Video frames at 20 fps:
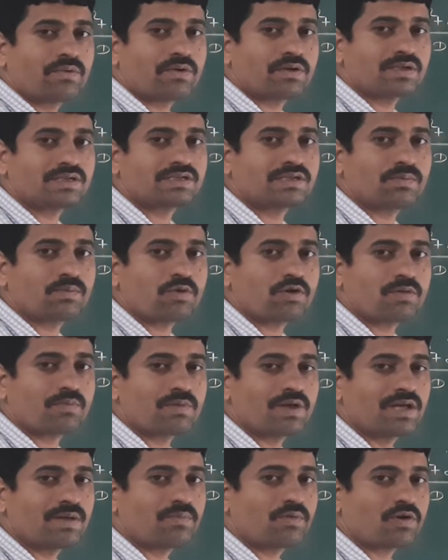What is the
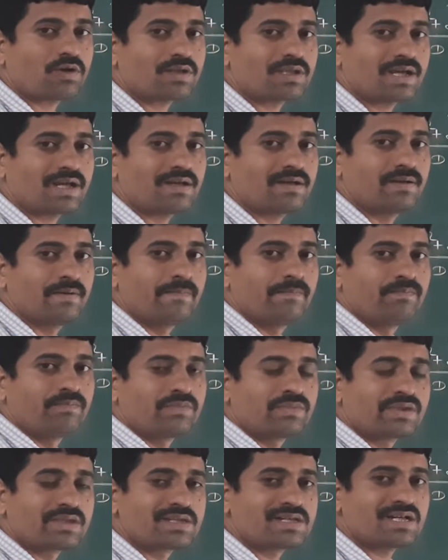formula for that?
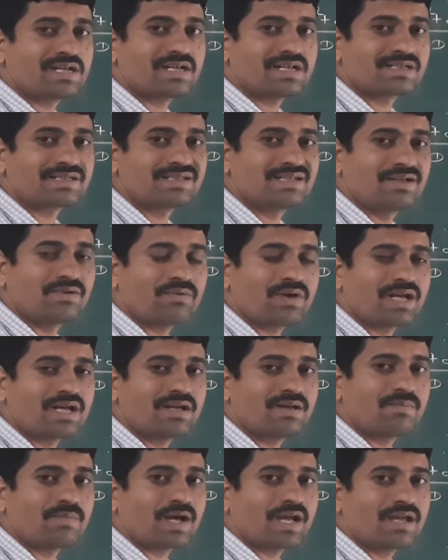ZX
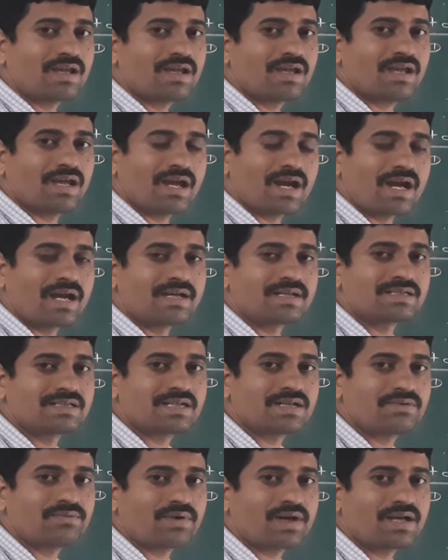divided by A and
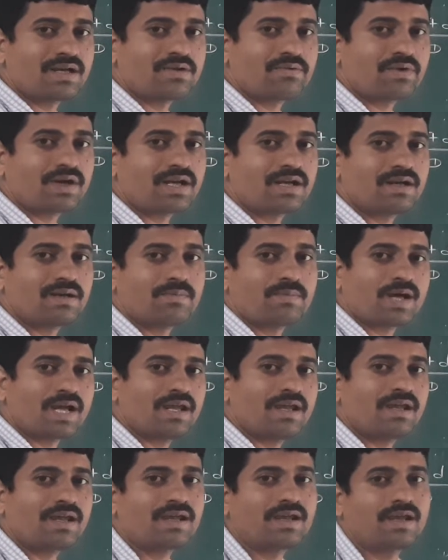ZY divided by
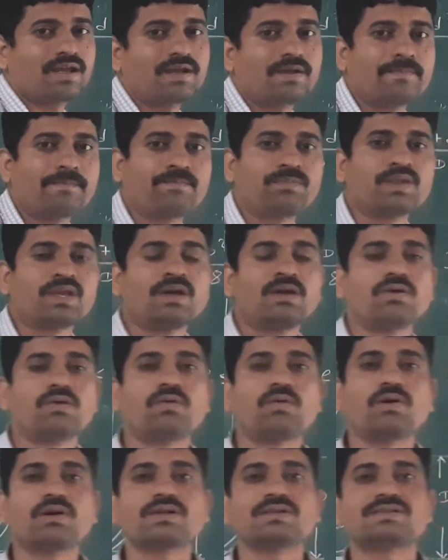A.
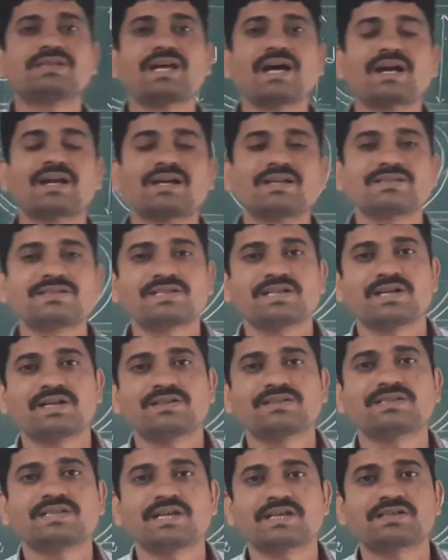What is the again
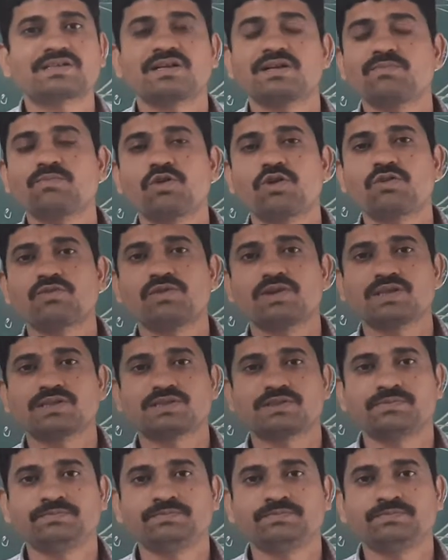Z? Sectional modulus.